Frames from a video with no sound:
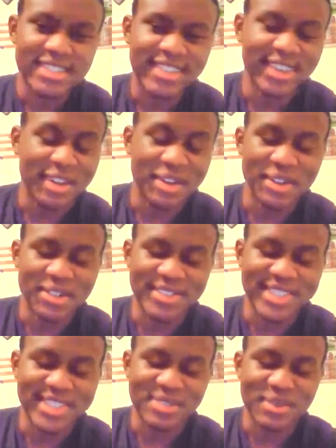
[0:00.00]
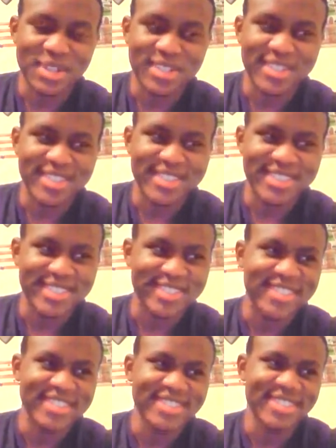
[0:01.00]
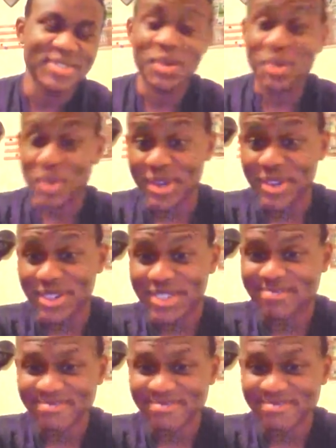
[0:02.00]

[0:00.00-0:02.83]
I don't know. It's weird. We're weird.